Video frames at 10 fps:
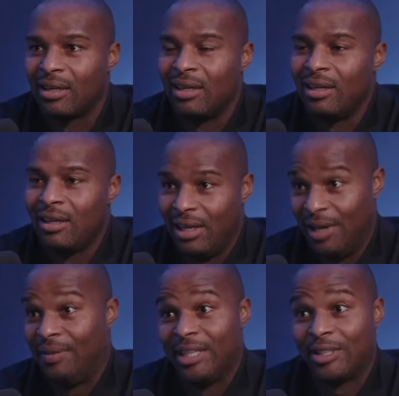Yeah.
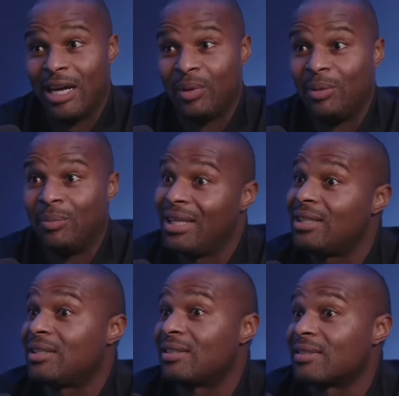If they're trying to be
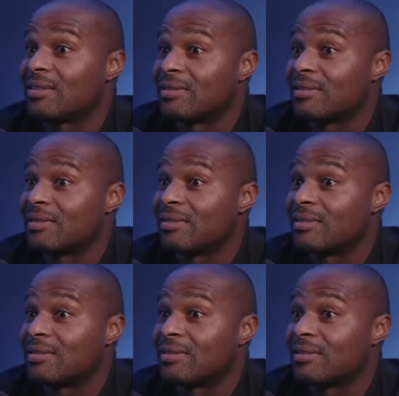malicious.